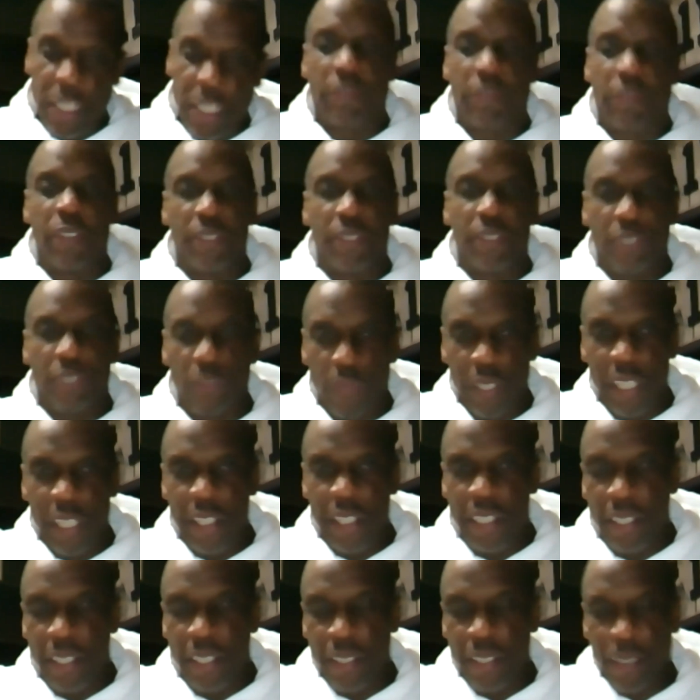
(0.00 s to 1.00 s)
definitely should have won
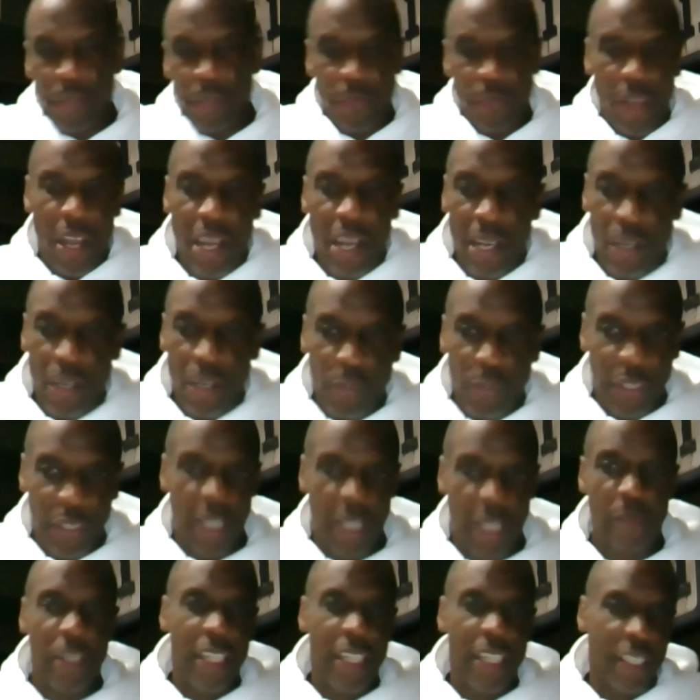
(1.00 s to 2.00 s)
that year. We
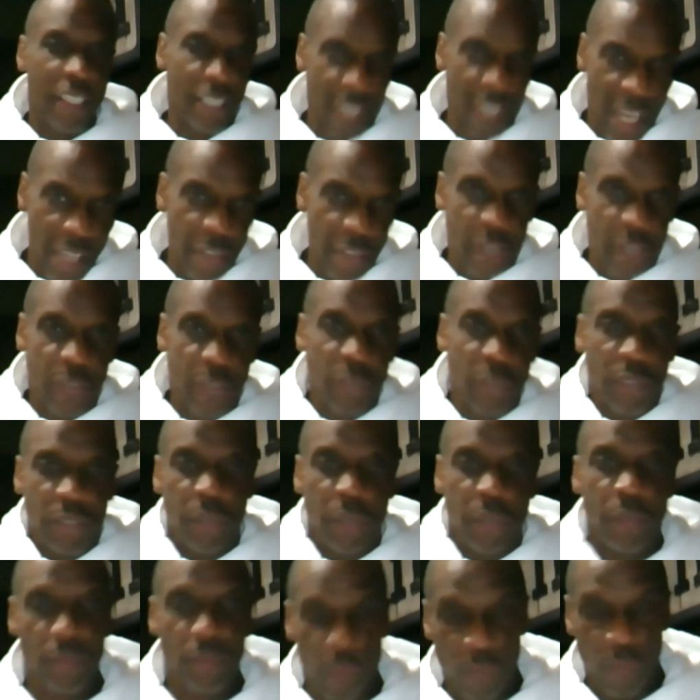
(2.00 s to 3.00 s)
dominated the Dodgers during
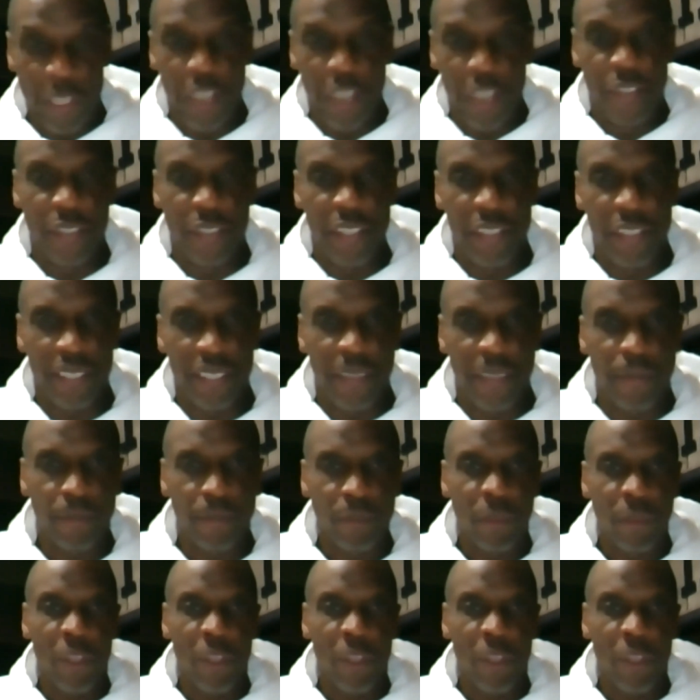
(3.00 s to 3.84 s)
the regular season.